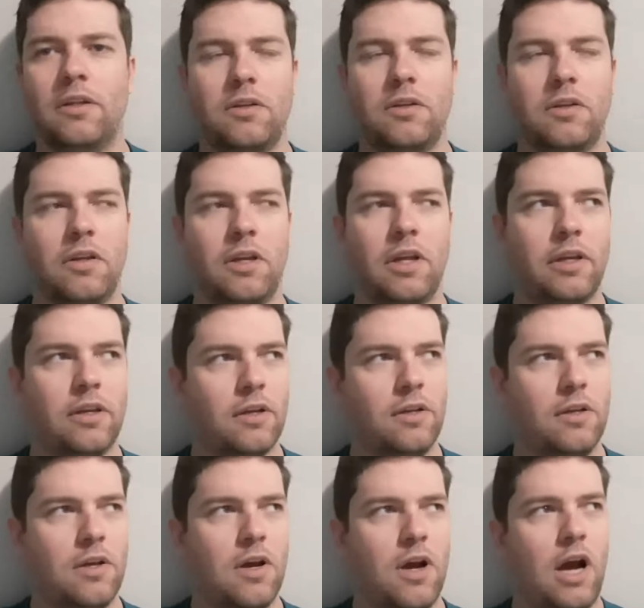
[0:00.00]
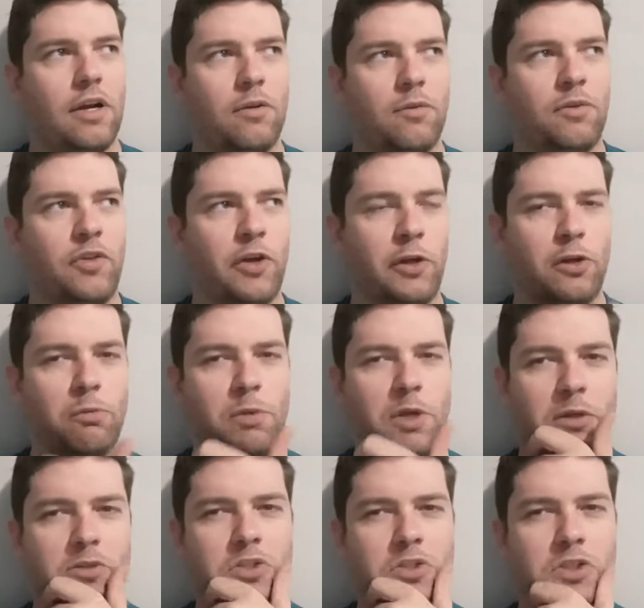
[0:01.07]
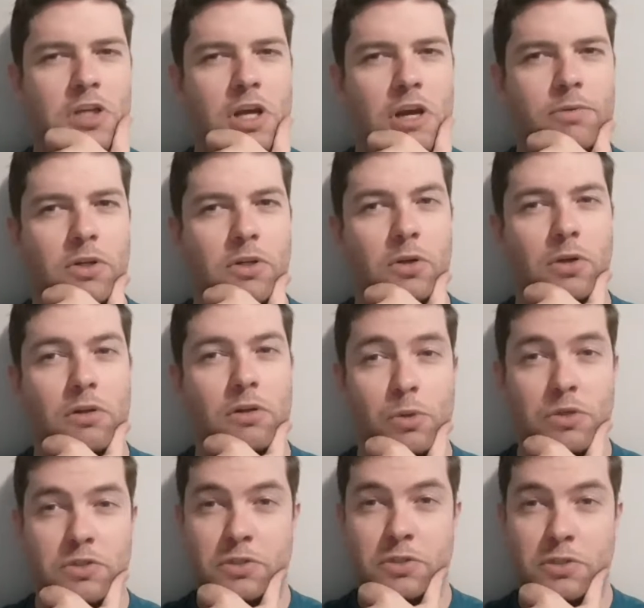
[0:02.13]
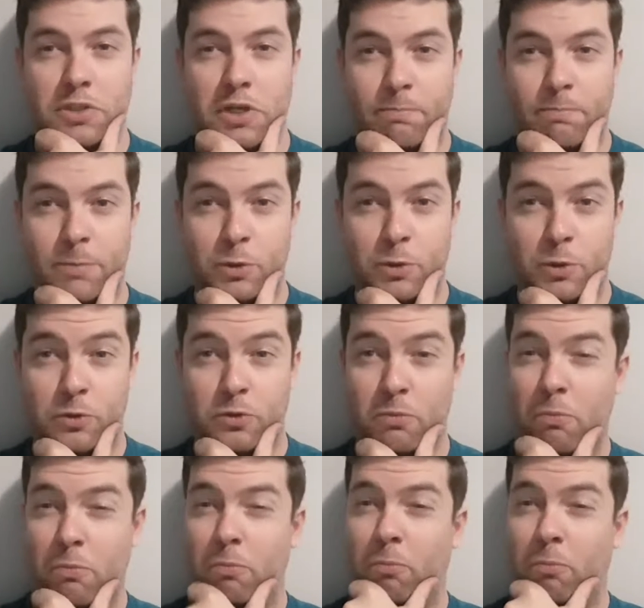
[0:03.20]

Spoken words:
like, I don't think you're being skeptical of your skepticism.